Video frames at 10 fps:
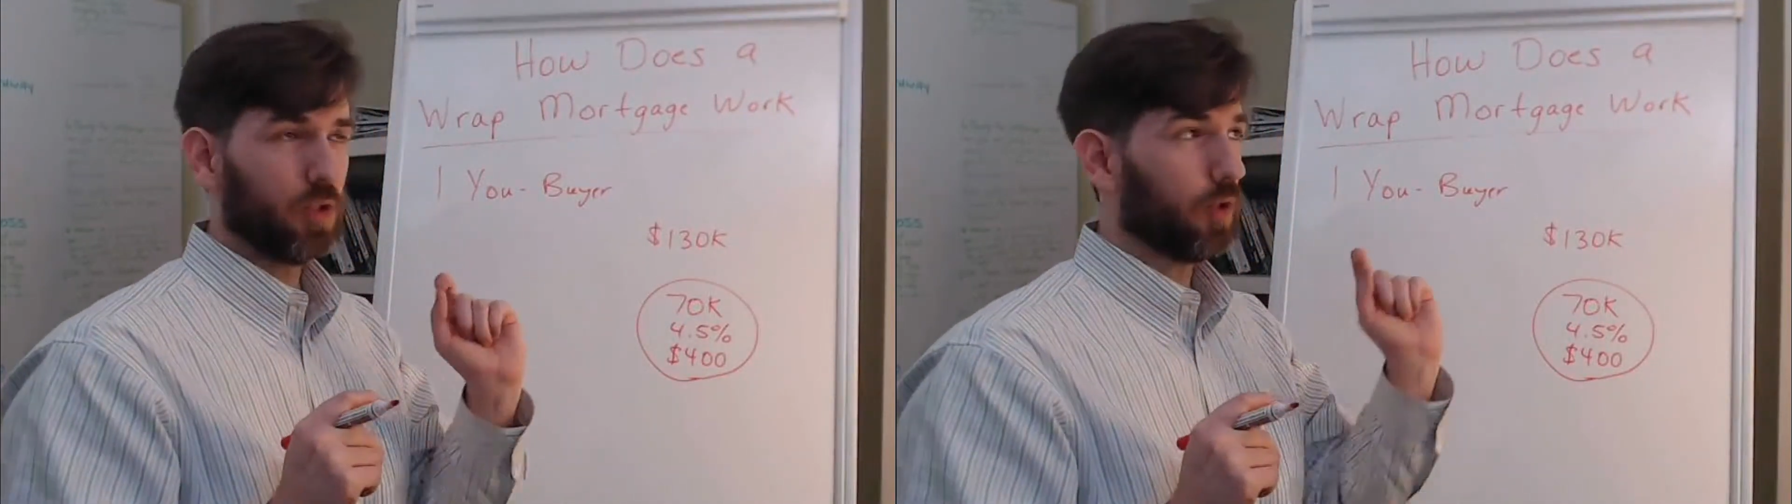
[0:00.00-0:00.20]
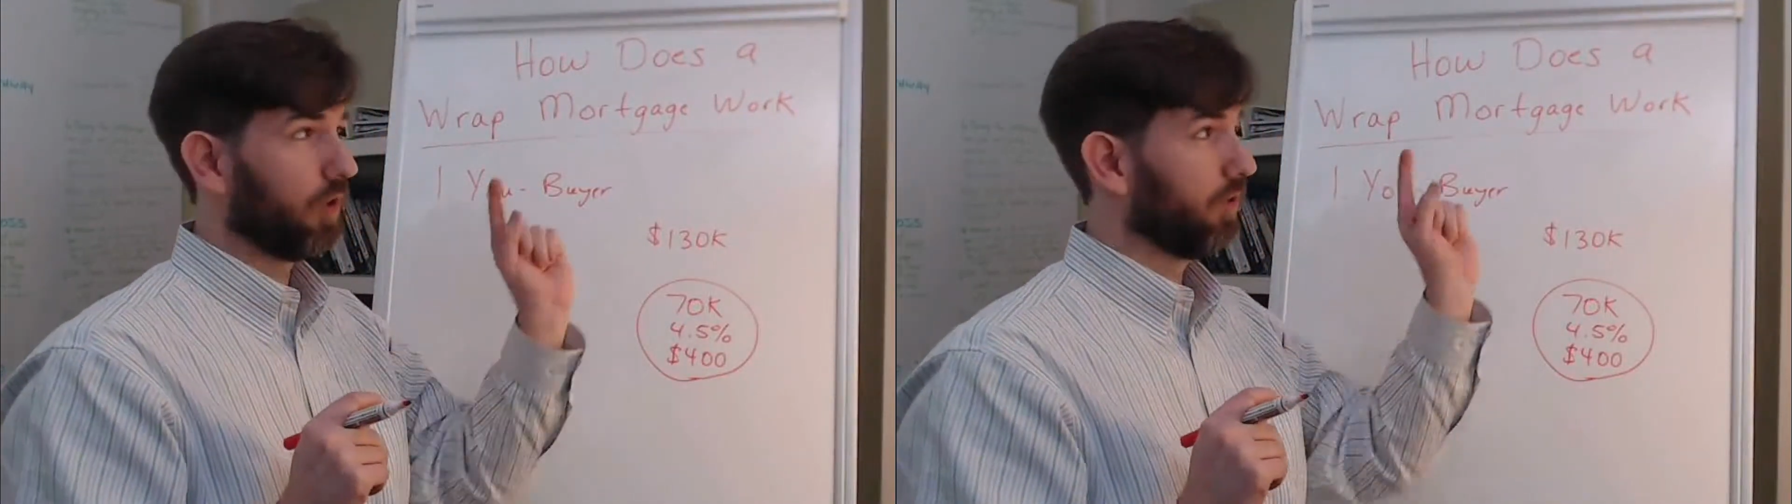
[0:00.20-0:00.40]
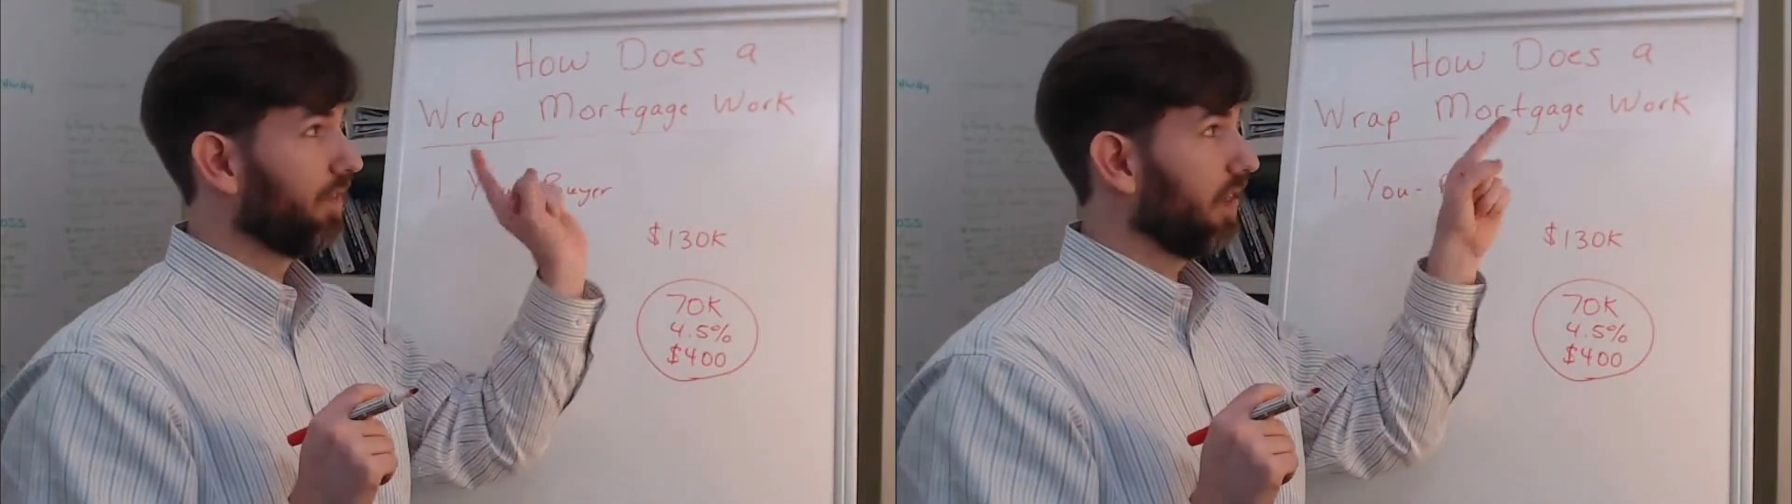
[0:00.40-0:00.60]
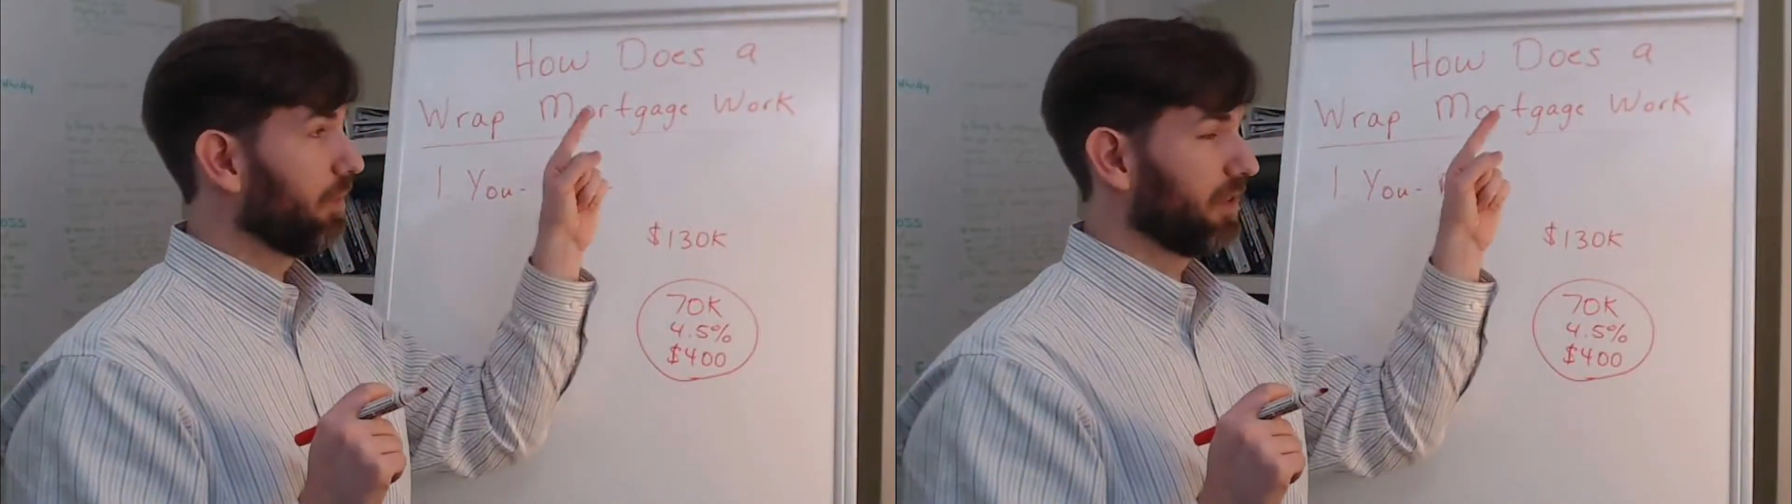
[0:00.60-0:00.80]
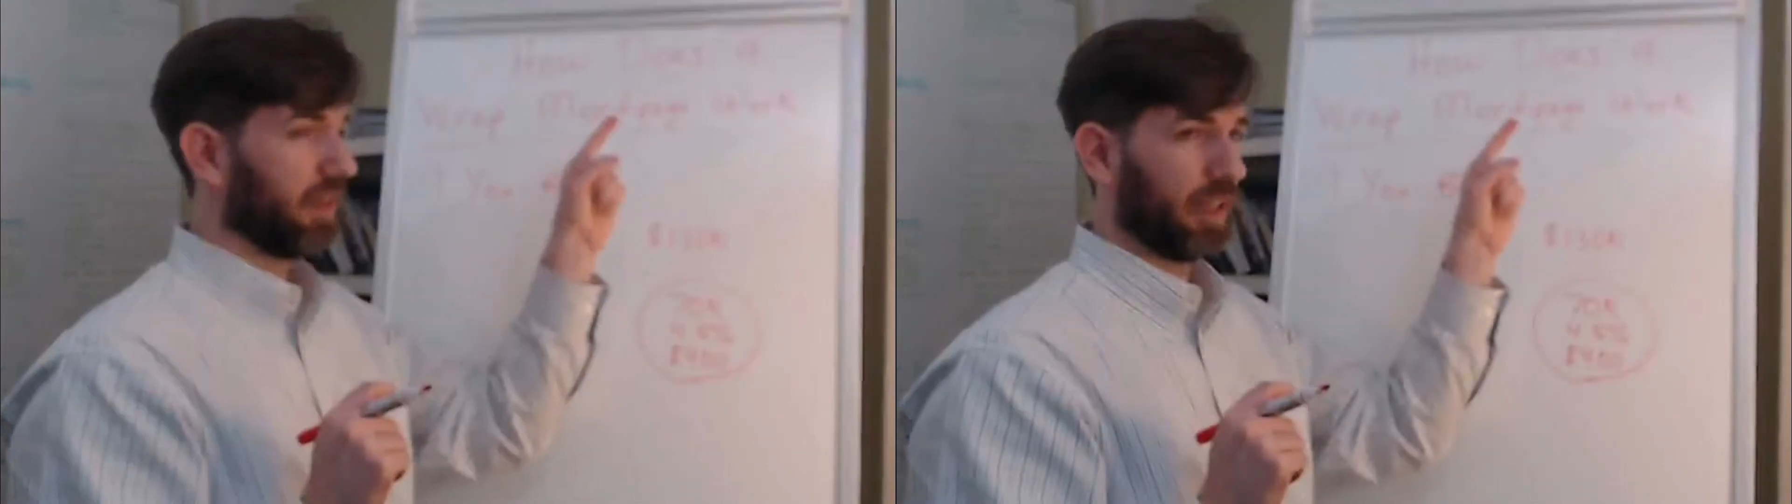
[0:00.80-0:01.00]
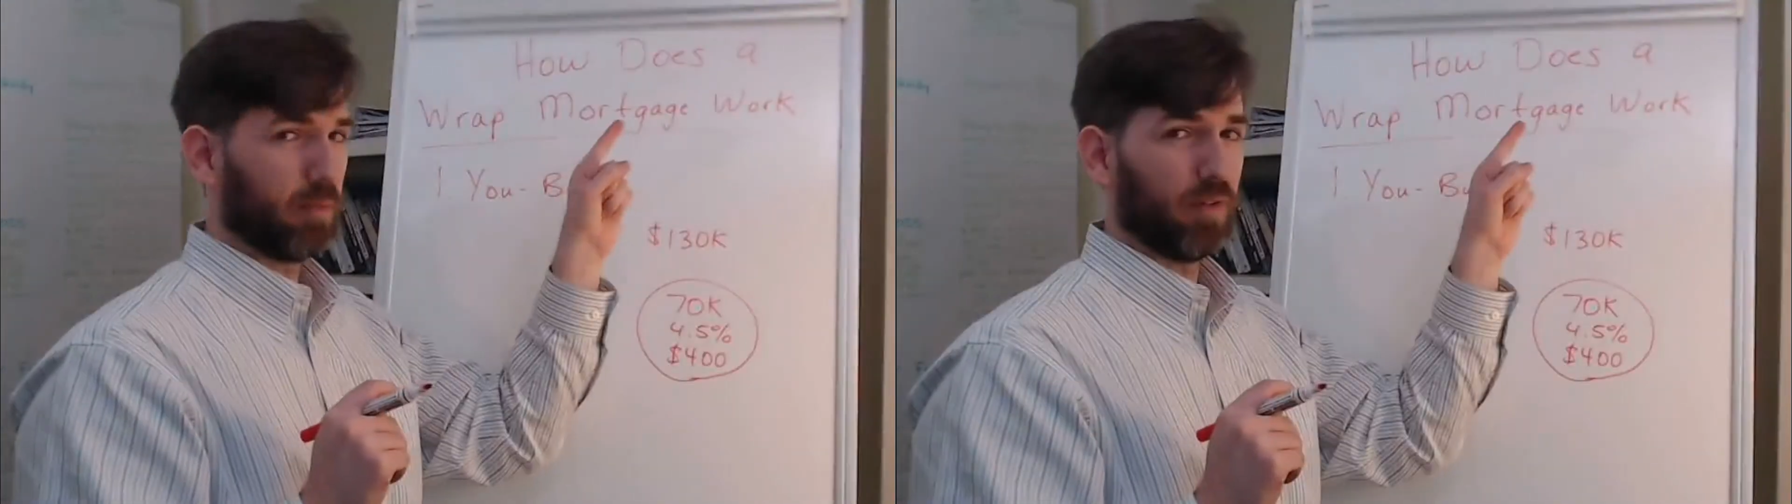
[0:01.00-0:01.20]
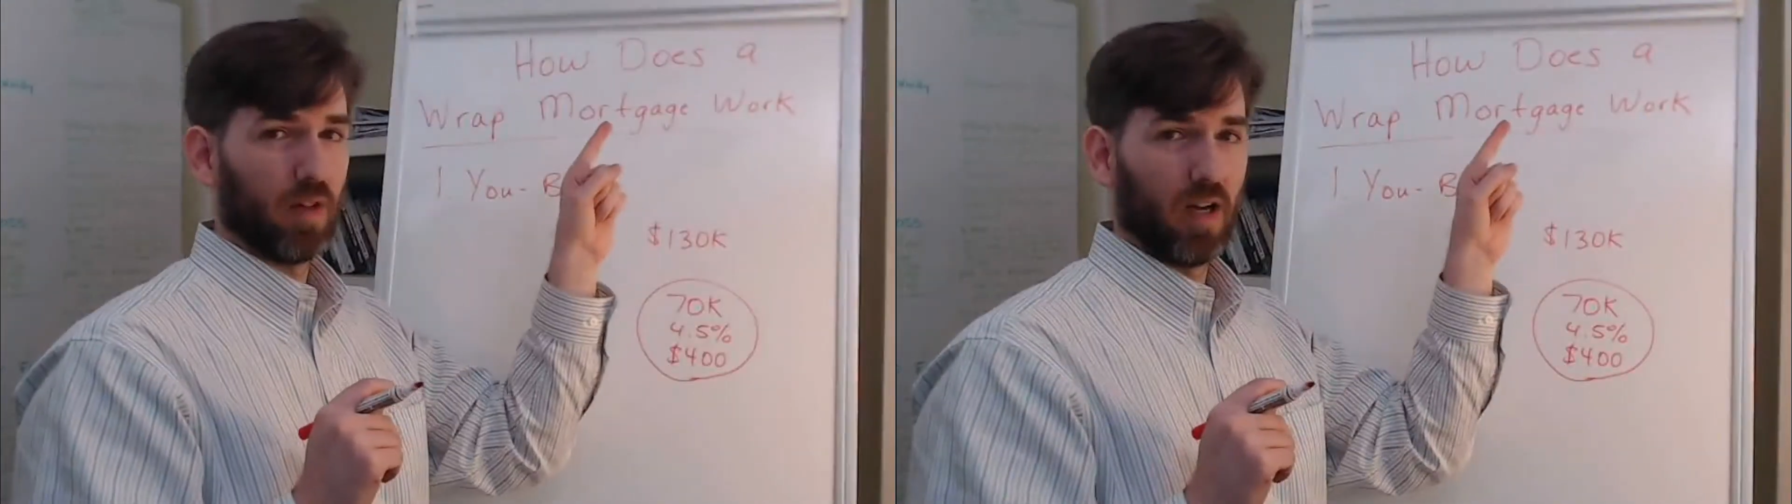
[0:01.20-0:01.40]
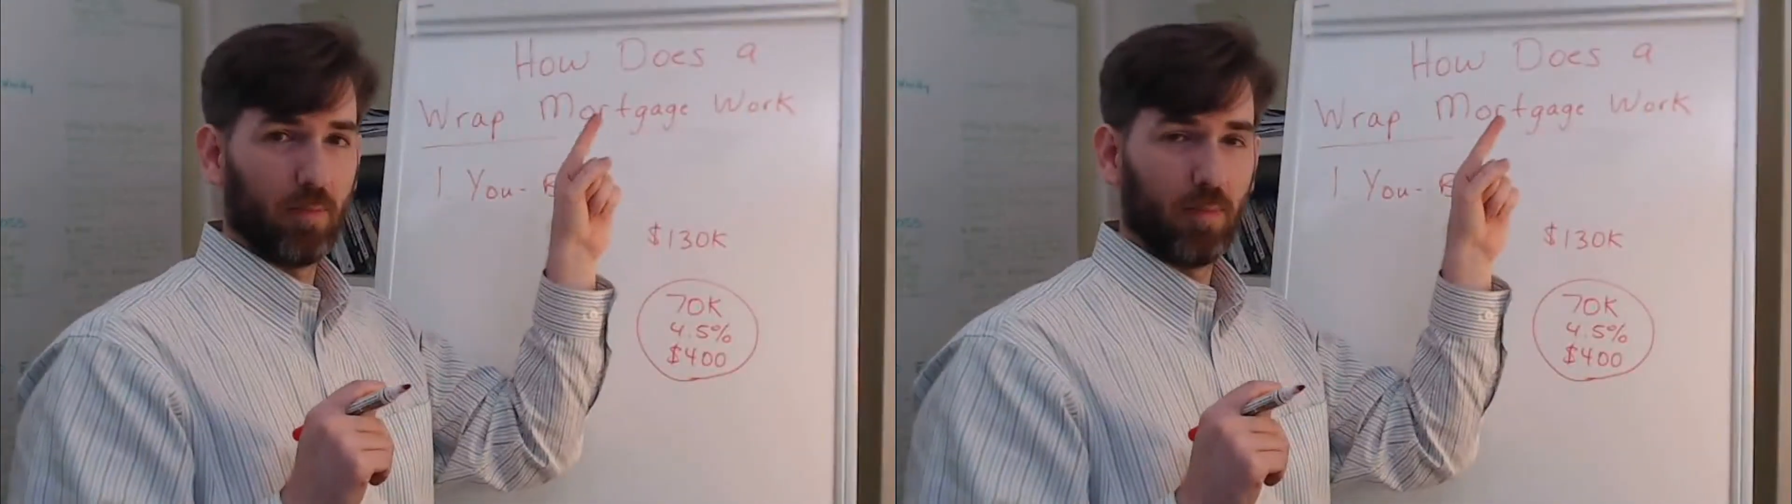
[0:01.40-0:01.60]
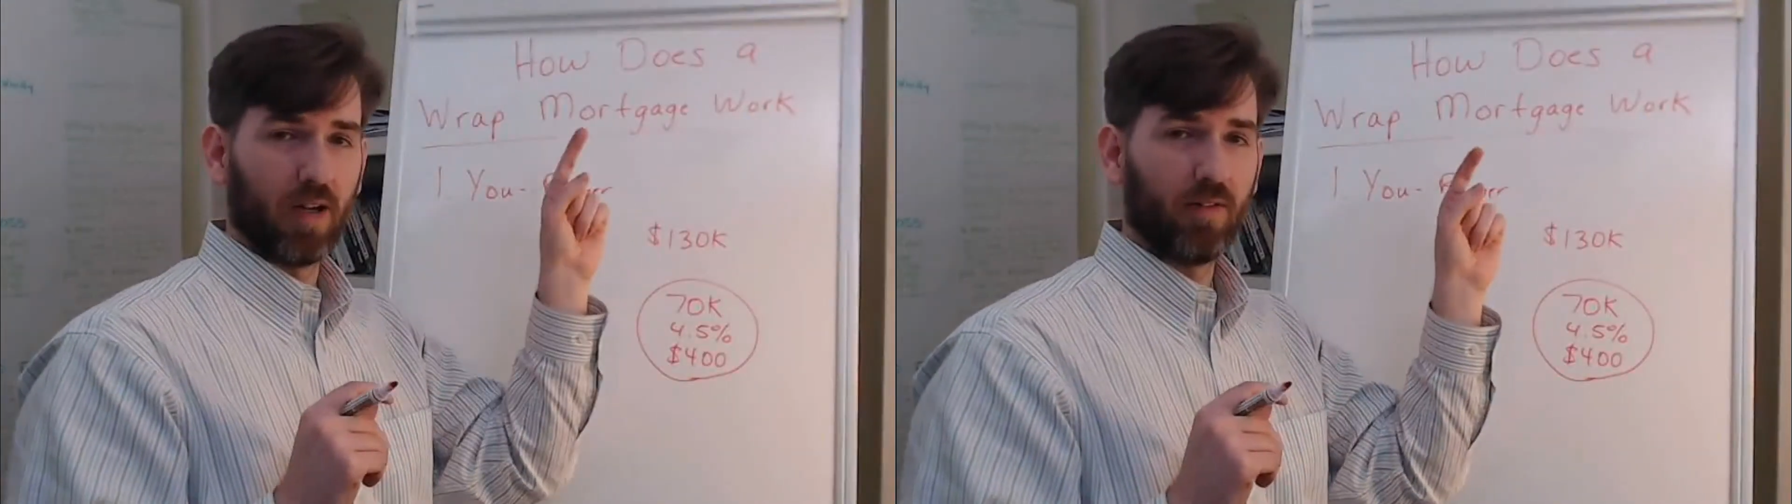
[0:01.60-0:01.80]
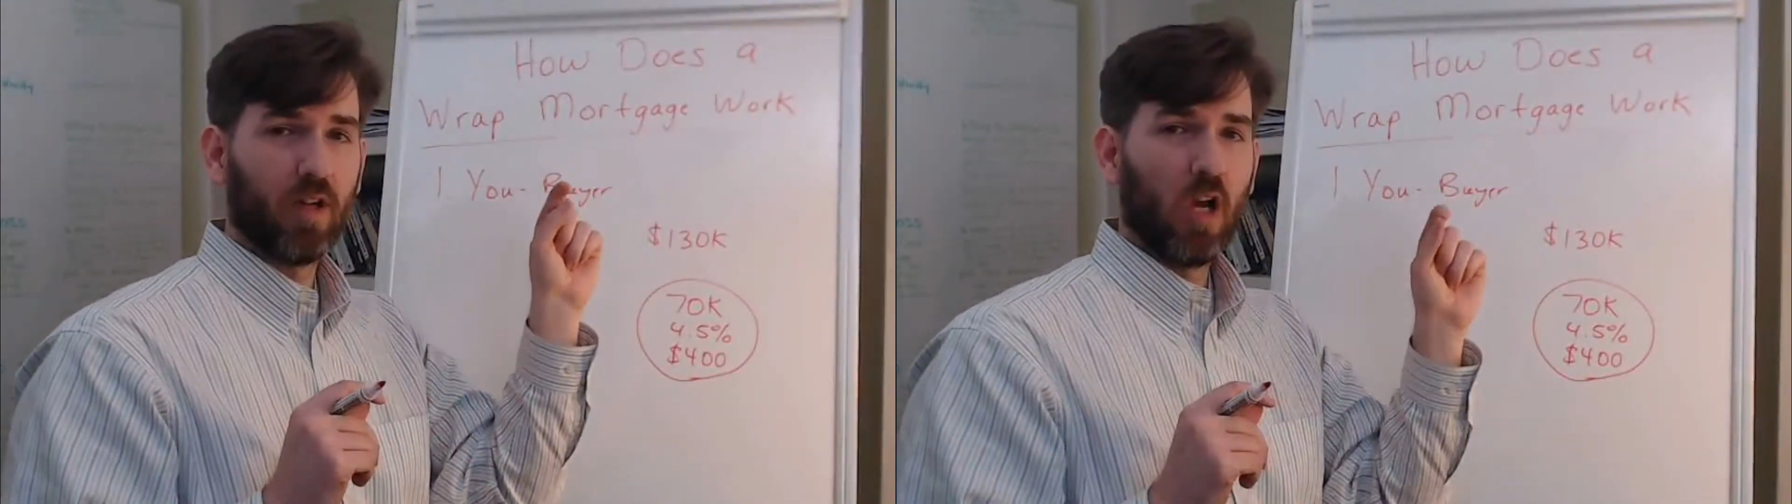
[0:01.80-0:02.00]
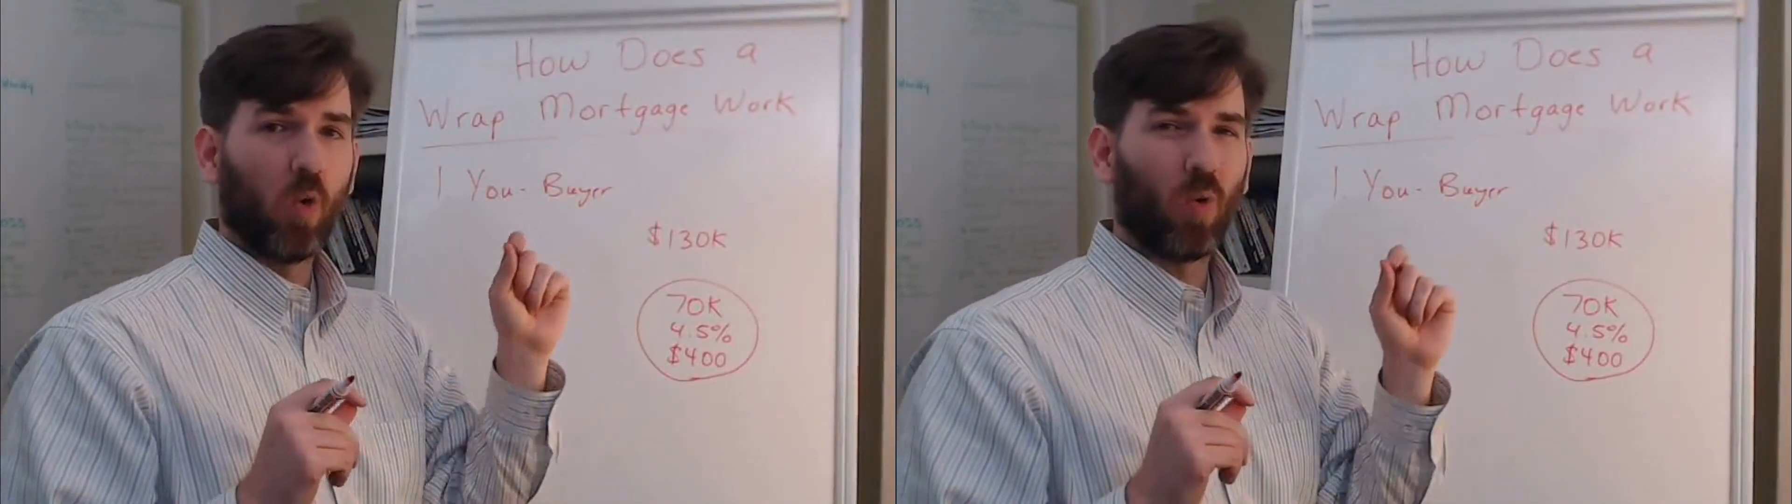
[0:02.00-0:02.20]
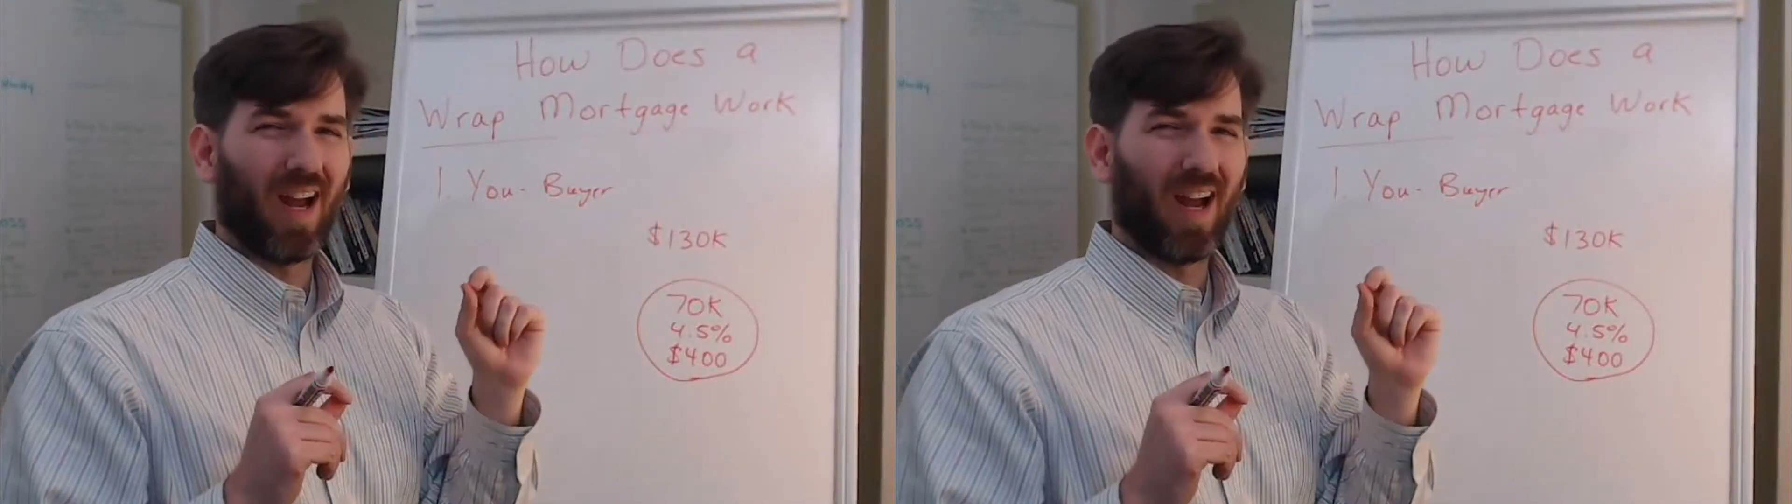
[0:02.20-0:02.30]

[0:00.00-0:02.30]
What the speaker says: you can follow up this link above where